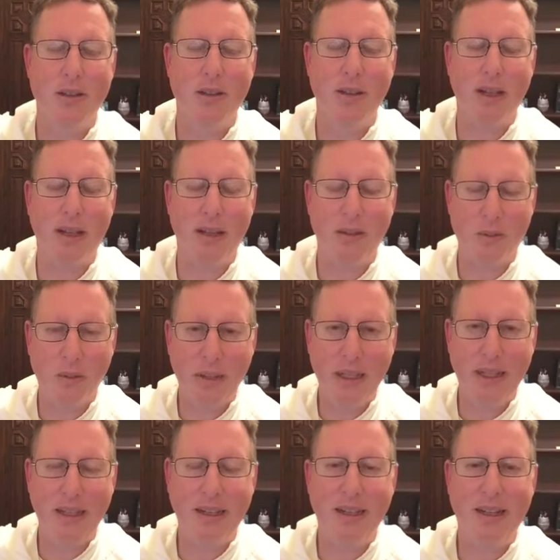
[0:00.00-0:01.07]
so that
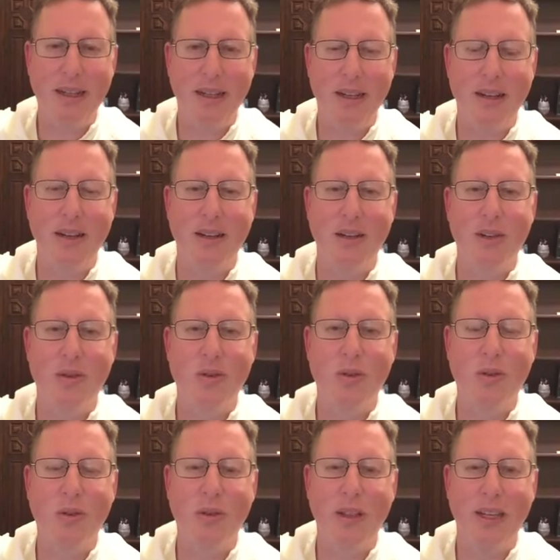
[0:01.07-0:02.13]
we can
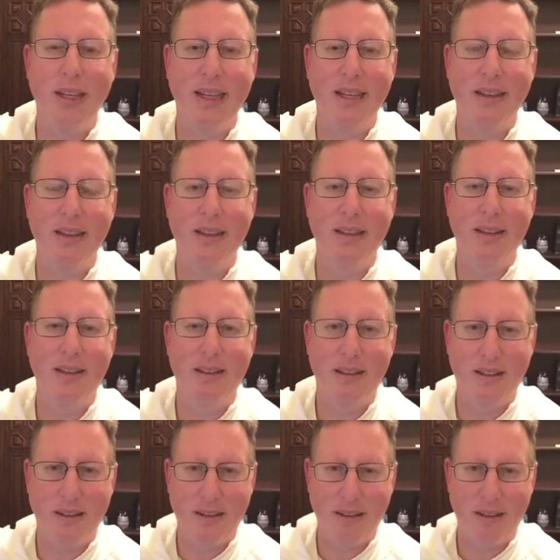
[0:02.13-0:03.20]
truly
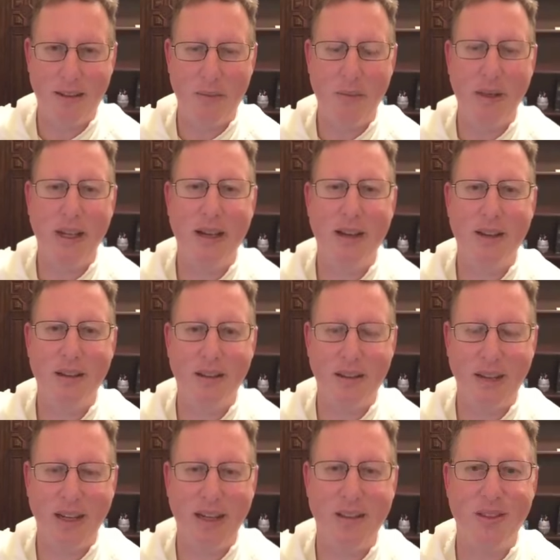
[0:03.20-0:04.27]
be
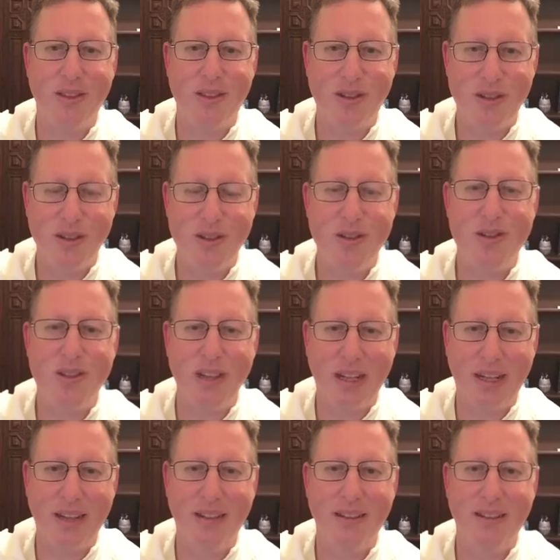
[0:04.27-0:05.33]
hungry and
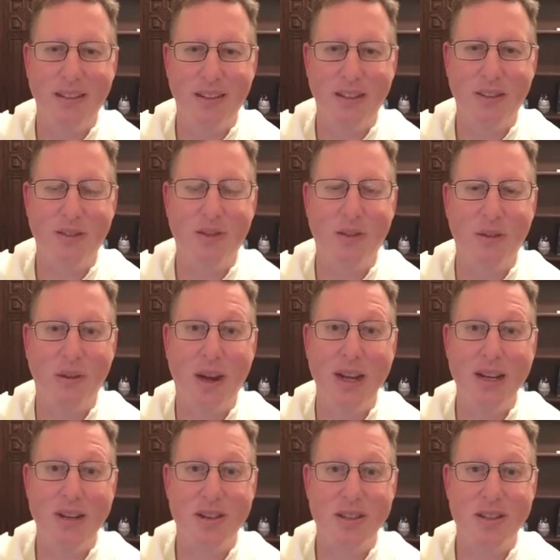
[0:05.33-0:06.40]
thirsty for
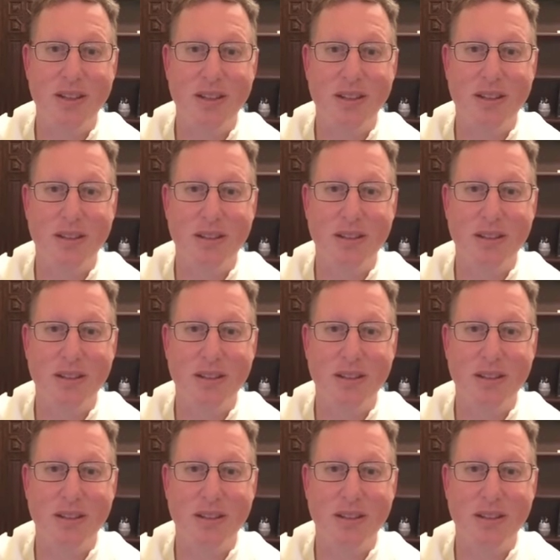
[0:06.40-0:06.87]
righteousness